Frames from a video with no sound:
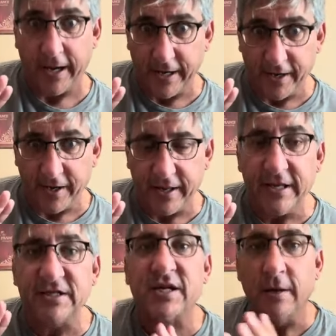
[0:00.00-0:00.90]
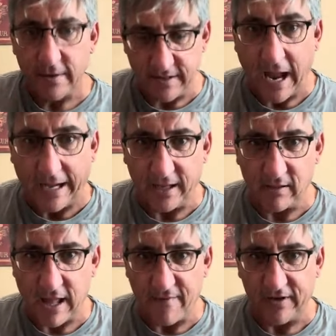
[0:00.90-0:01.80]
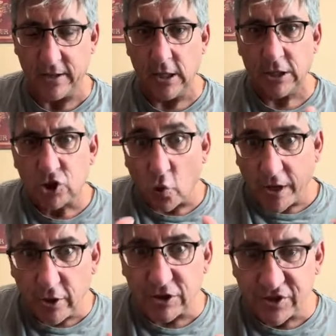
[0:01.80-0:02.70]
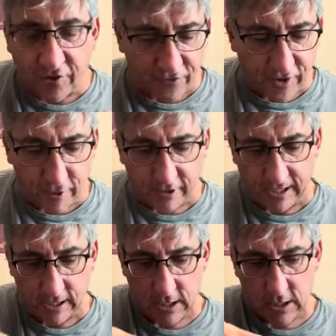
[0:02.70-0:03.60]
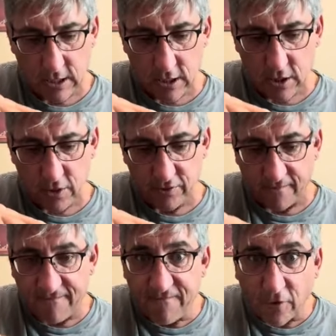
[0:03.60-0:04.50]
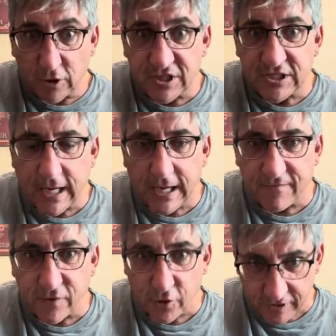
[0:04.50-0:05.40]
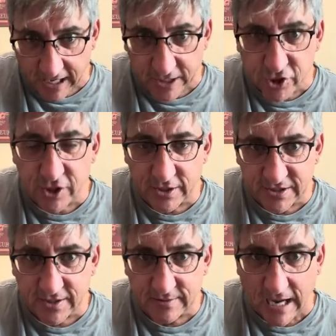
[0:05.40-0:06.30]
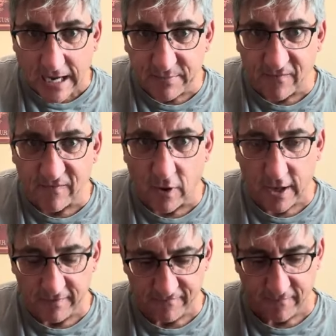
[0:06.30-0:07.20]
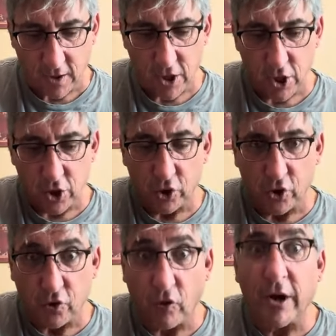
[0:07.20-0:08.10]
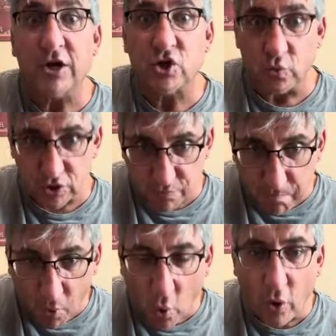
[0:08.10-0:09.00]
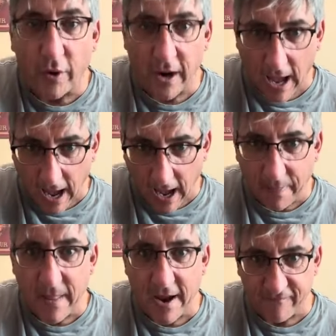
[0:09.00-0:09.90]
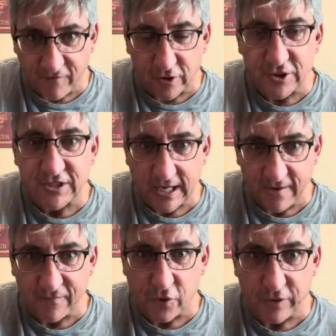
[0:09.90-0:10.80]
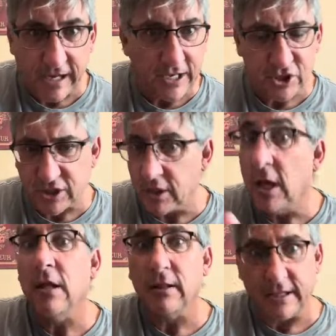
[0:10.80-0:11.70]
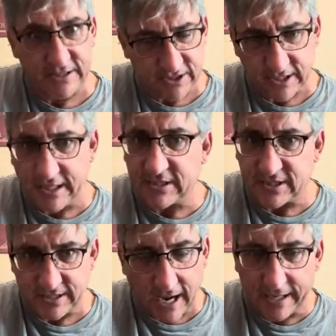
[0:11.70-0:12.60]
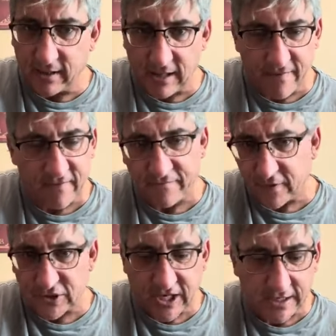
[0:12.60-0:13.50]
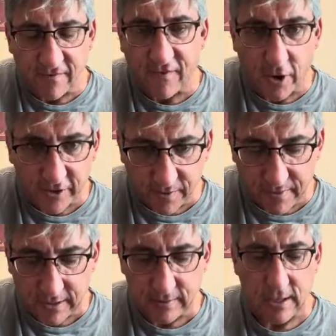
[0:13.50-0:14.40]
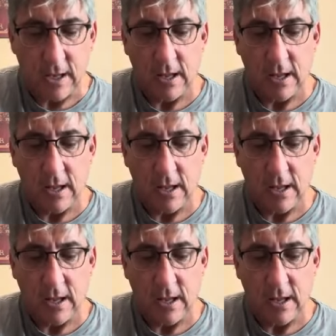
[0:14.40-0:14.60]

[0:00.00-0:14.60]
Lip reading: and it is 9/11. So here's the theory. The first day of creation is the time of life. Christ was born on that first day of creation. Let's say it's 9/11 for sake of argument.